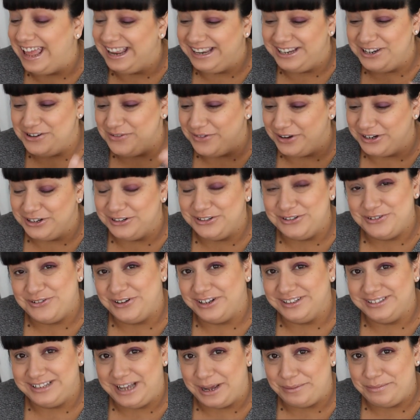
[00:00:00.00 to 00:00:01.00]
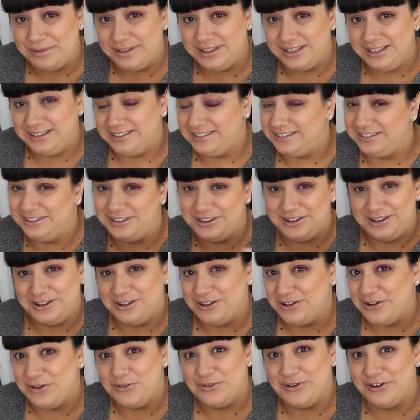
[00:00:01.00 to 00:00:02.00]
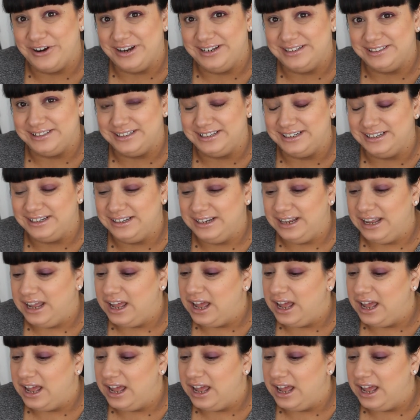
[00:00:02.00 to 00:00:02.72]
you want to do on top of this, go crazy.